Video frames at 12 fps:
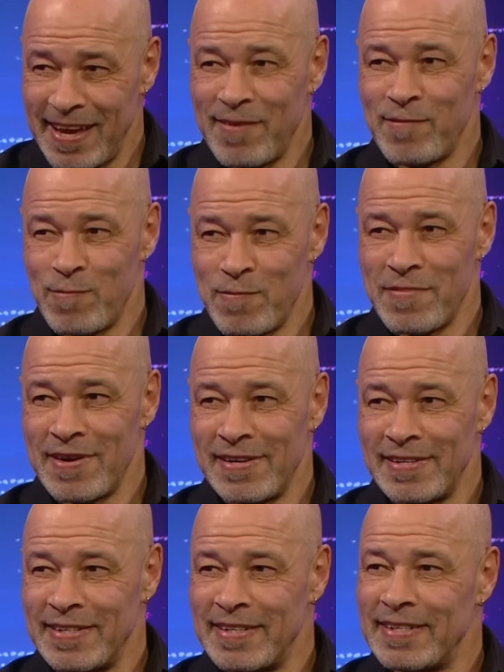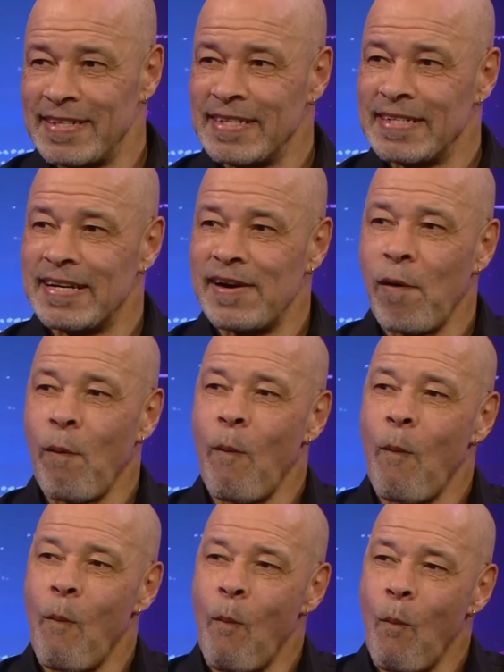He tried
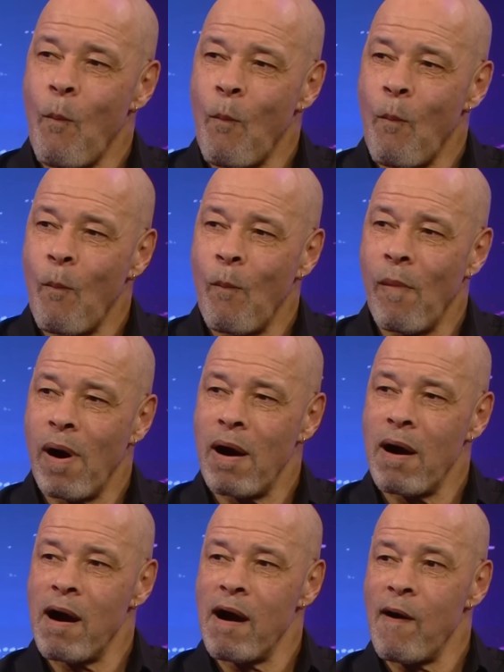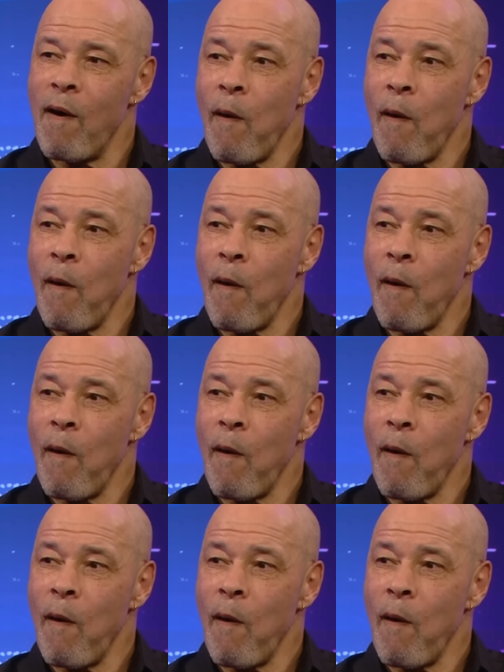to pay you to quit